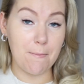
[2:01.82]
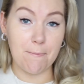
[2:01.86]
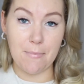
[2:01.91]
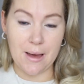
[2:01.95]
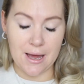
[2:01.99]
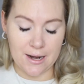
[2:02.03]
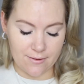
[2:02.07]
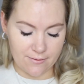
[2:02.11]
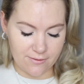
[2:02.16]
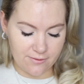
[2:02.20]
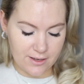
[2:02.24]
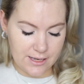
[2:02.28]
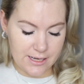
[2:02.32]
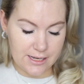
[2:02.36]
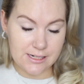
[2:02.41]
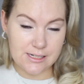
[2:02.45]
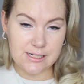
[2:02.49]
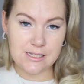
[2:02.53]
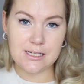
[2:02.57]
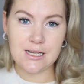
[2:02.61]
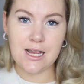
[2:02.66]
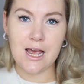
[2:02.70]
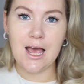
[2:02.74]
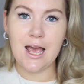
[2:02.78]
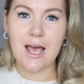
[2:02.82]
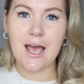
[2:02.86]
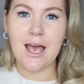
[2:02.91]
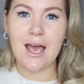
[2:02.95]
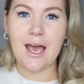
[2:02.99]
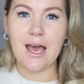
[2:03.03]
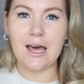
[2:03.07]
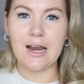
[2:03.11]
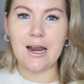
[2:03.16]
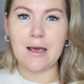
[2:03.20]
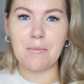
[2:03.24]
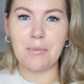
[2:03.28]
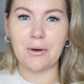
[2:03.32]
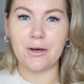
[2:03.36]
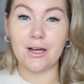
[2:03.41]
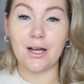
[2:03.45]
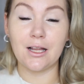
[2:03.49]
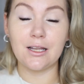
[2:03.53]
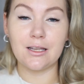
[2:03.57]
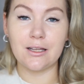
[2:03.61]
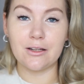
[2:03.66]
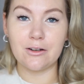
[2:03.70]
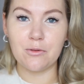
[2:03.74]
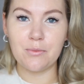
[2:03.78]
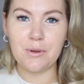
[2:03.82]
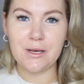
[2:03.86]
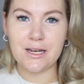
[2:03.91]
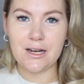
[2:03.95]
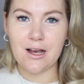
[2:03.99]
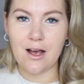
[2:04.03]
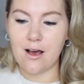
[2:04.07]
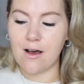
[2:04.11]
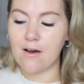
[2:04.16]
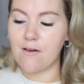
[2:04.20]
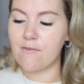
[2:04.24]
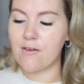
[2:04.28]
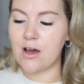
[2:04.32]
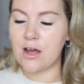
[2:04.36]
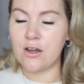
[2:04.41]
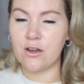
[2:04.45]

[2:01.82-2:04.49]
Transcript: Benefit. And I put a little bit of